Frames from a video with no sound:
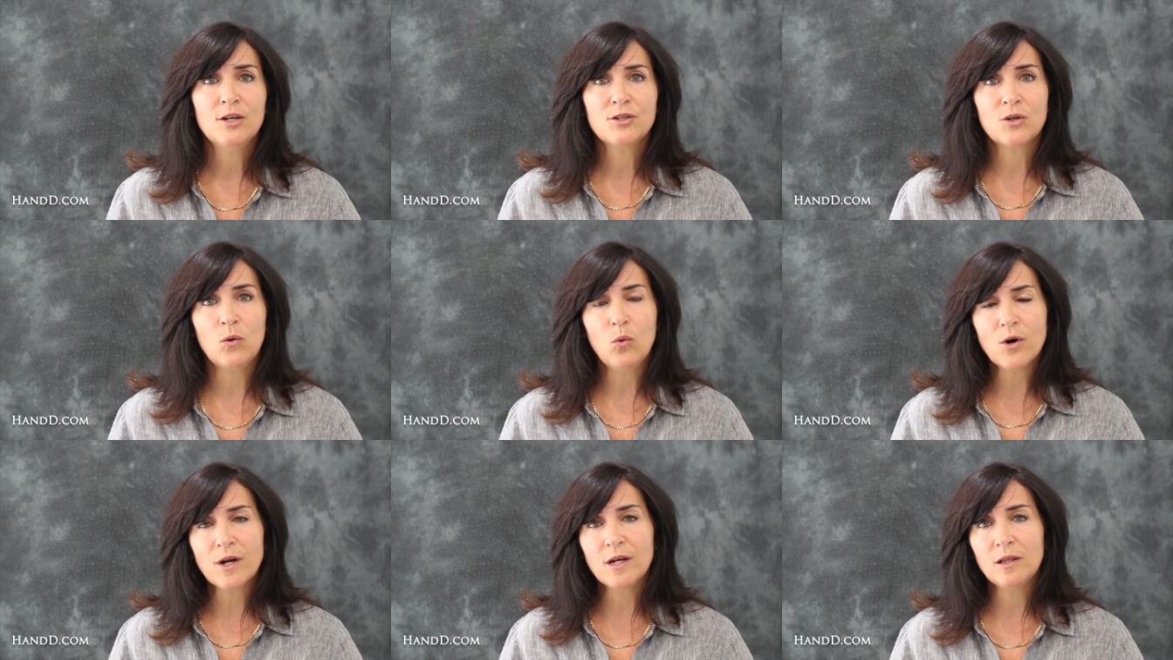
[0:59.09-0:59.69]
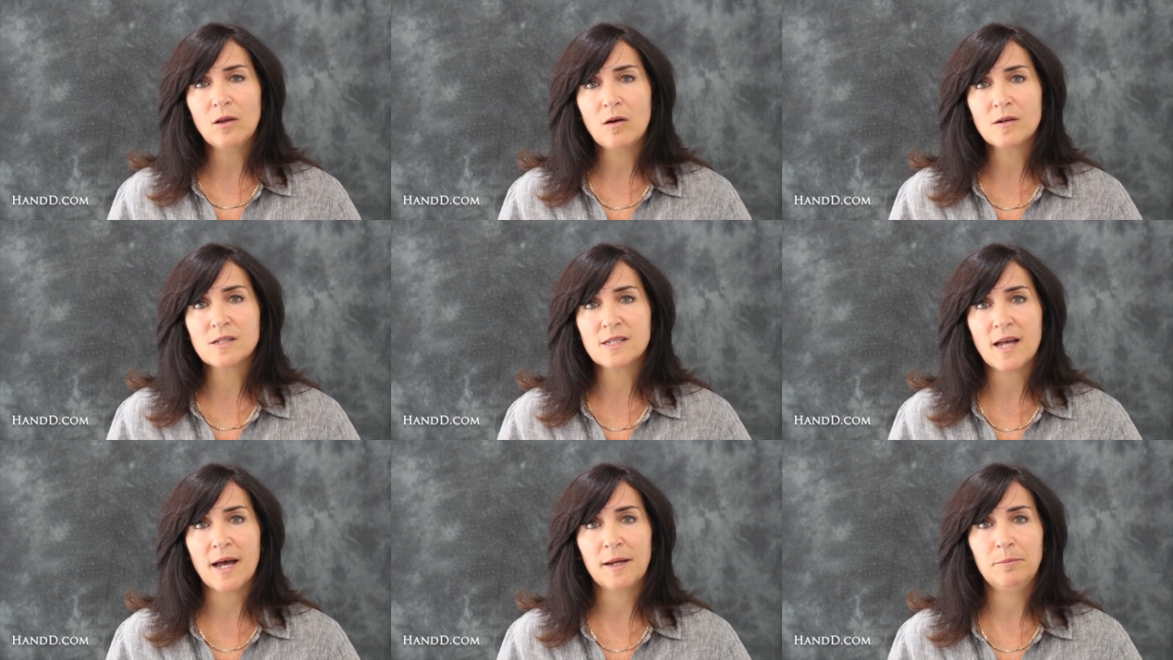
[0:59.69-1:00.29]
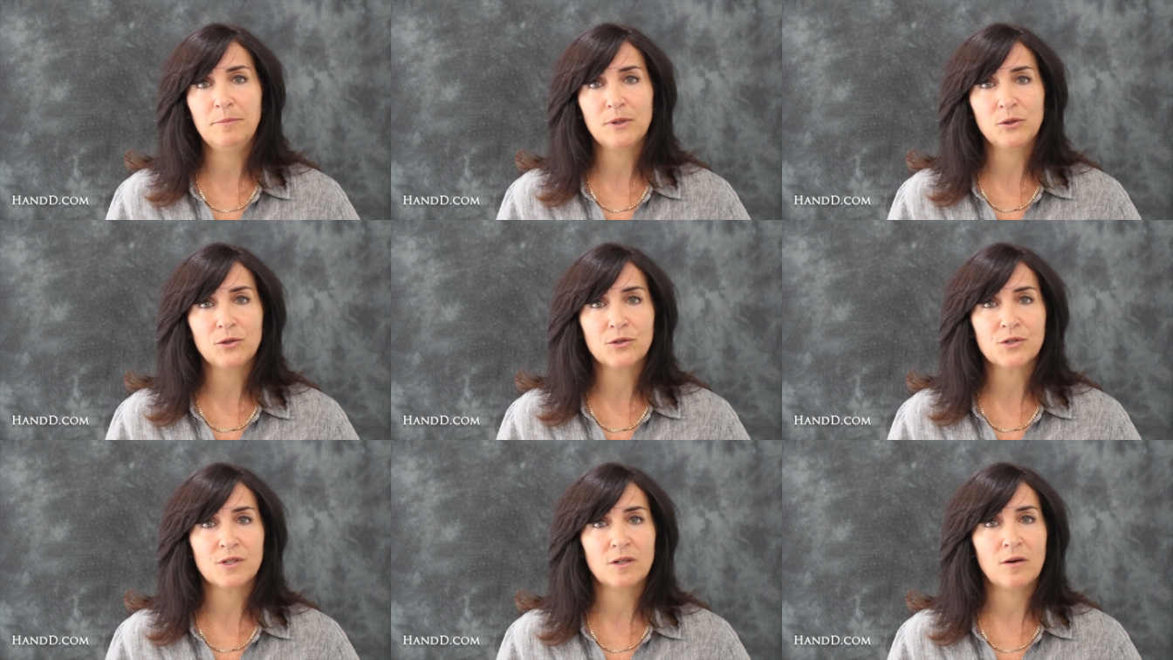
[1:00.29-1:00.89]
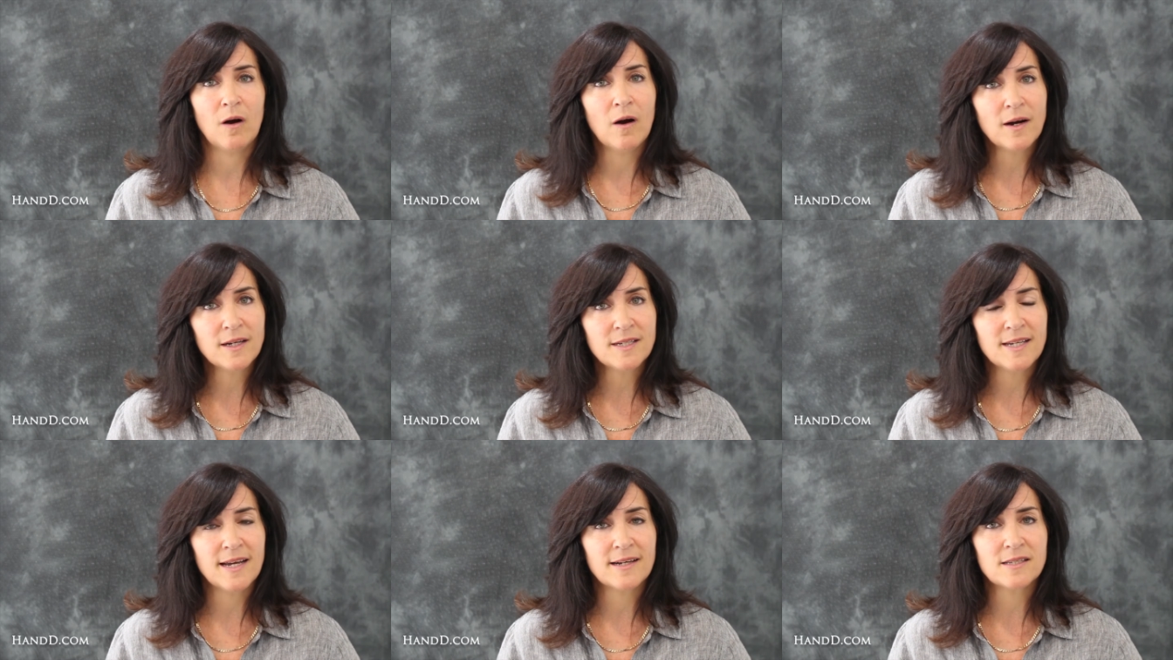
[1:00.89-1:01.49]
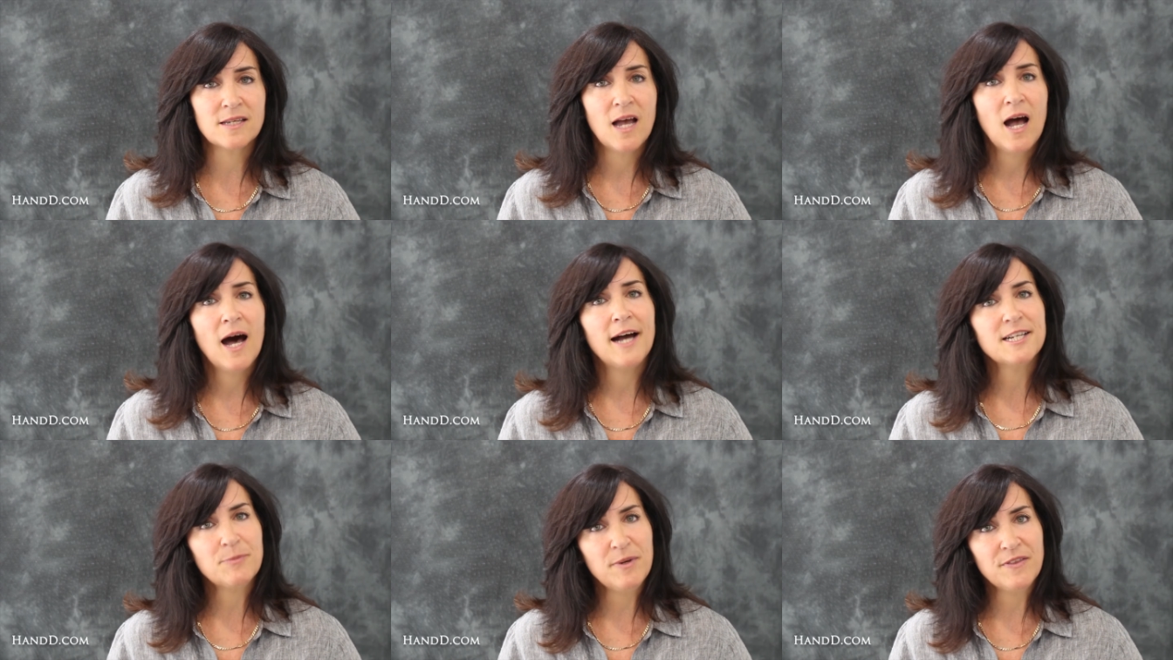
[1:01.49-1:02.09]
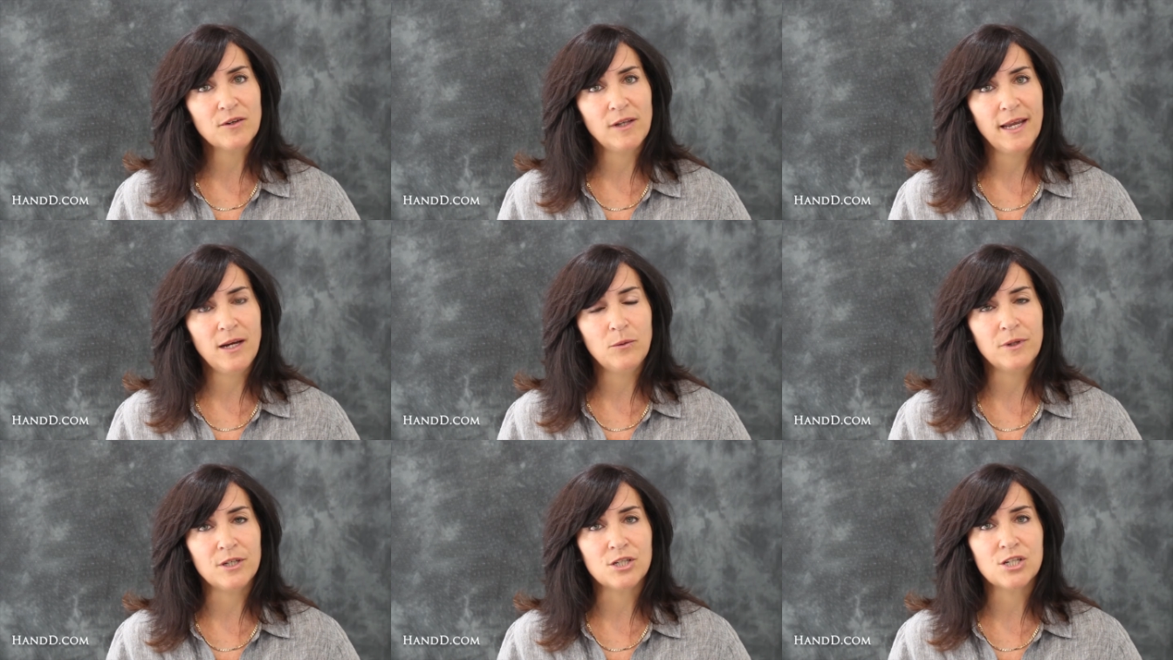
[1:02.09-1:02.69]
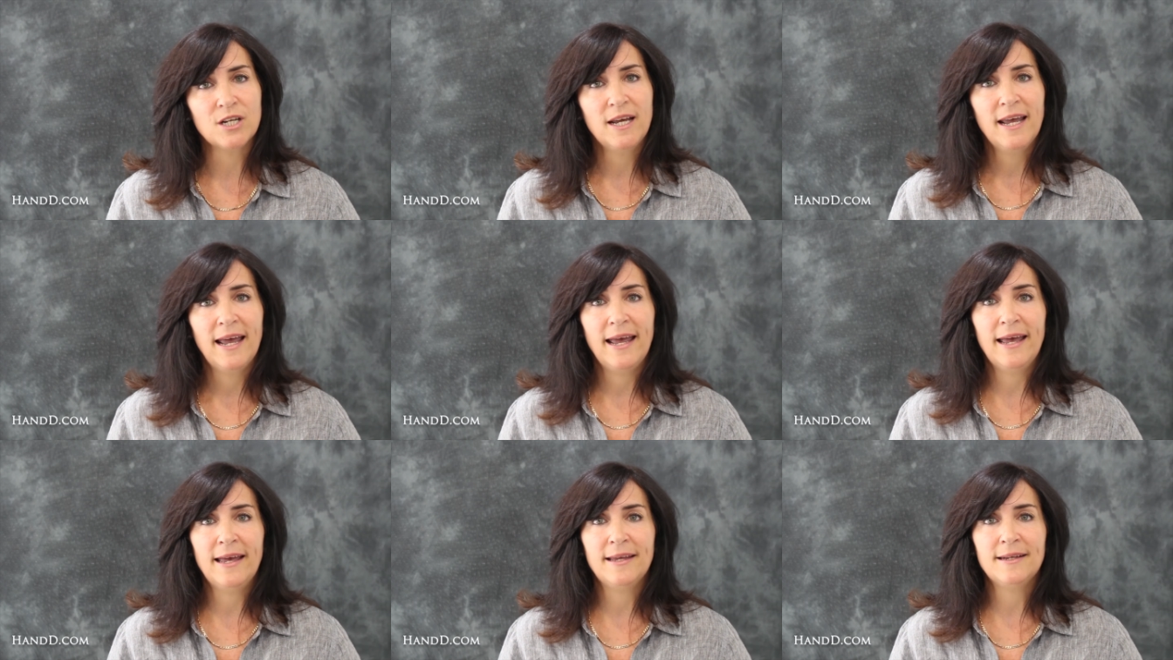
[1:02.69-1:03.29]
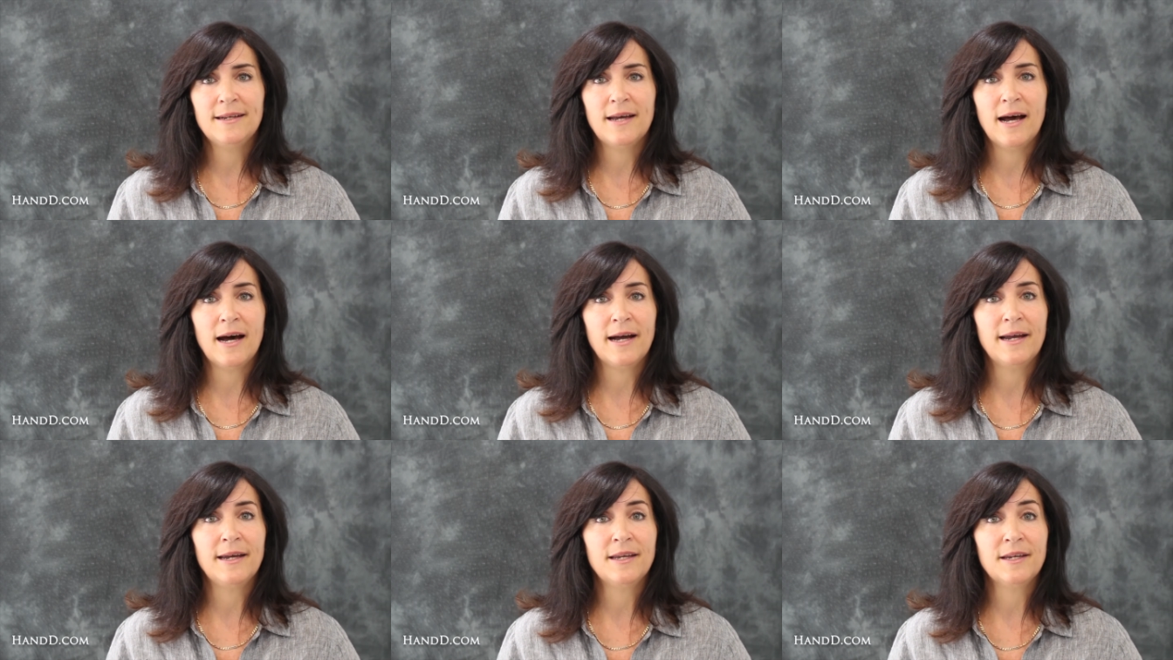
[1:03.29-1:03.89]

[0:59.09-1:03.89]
So, working alongside builders and architects, I speak their language and I